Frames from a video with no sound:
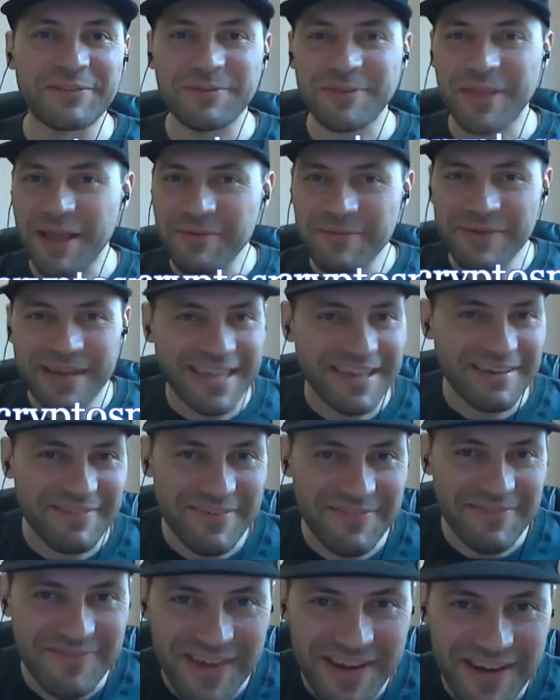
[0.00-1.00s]
Today we have
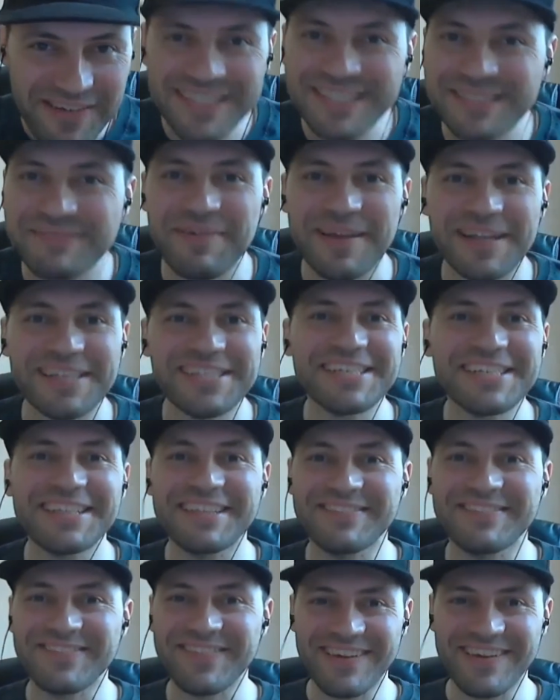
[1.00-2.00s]
a very special and